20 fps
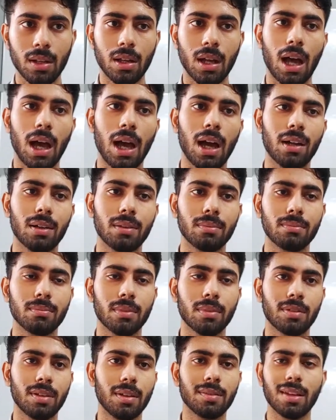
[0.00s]
And
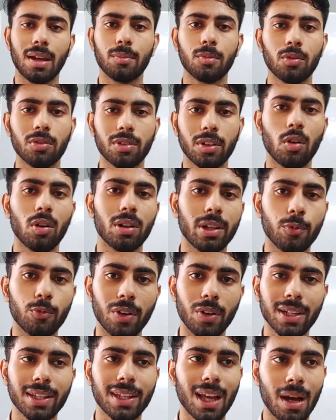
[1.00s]
since I'm using only
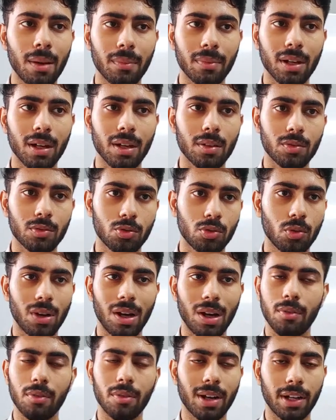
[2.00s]
one camera, so
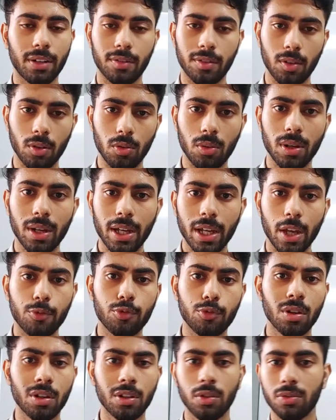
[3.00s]
I will write 0. If
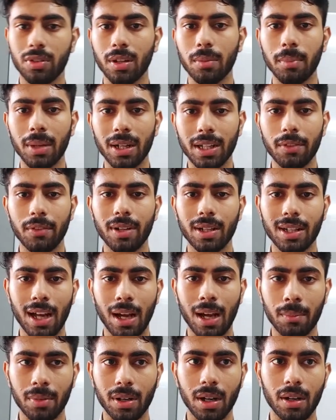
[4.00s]
you're using multiple
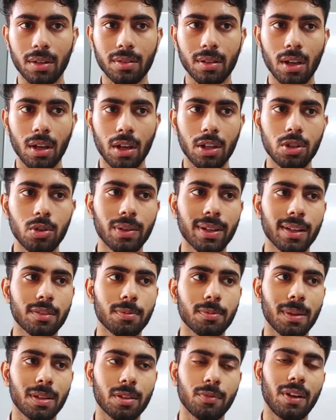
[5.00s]
cameras, you can
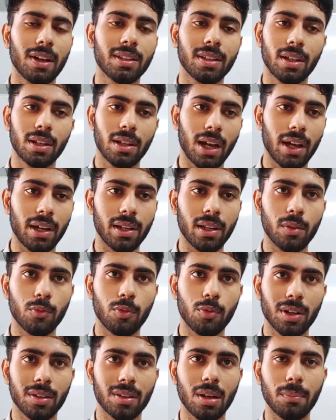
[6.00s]
specify their ID.
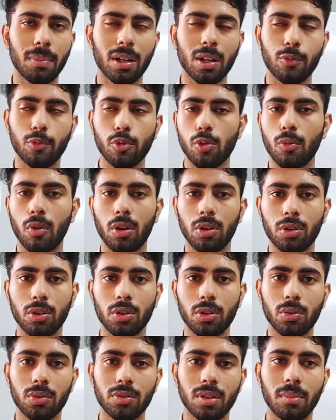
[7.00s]
For example, if you want to
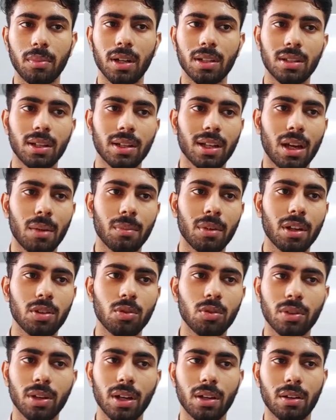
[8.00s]
use some other camera,
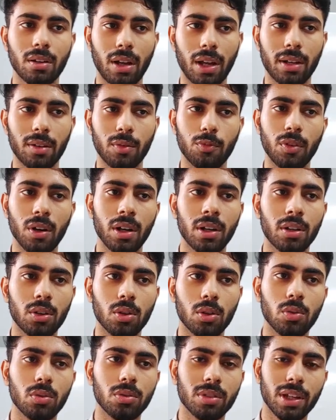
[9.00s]
you can write 1,
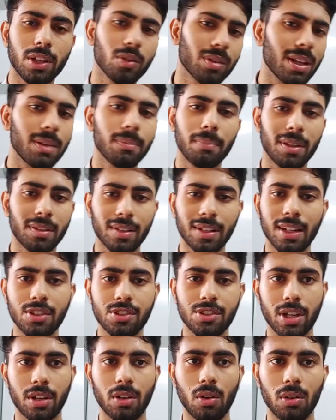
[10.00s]
2, 3. You can basically
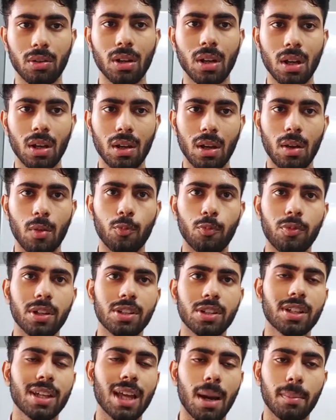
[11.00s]
check on
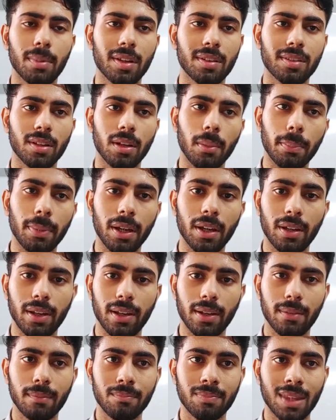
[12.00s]
which camera is
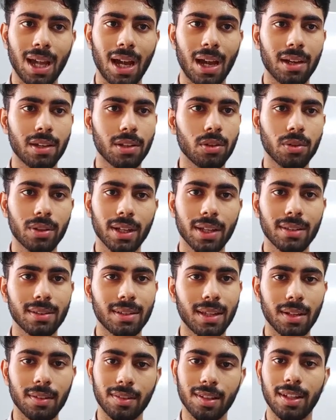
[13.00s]
appearing, and you can
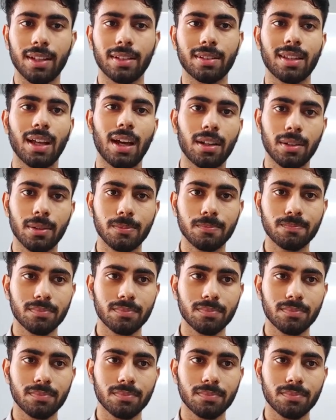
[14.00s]
then select that.